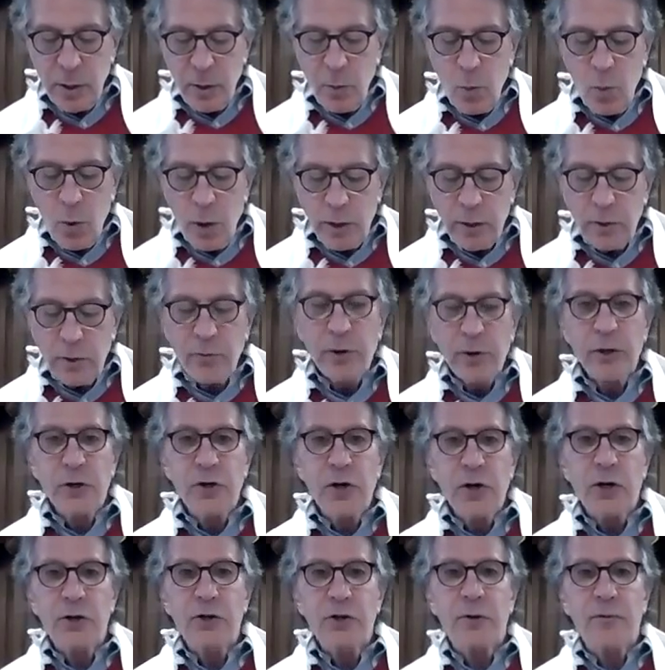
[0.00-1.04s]
wondering
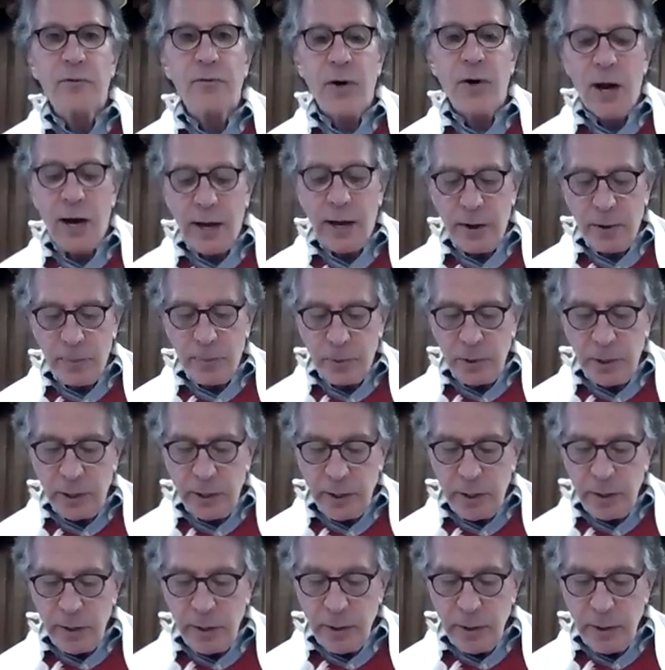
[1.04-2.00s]
justifiably,